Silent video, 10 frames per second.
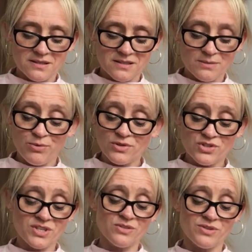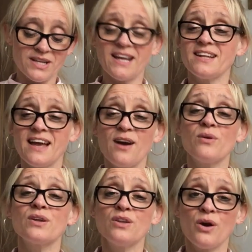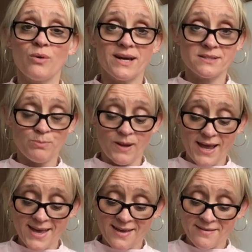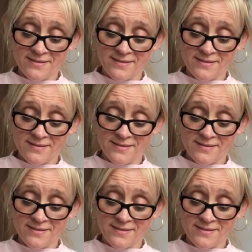The poor children had now nowhere to play.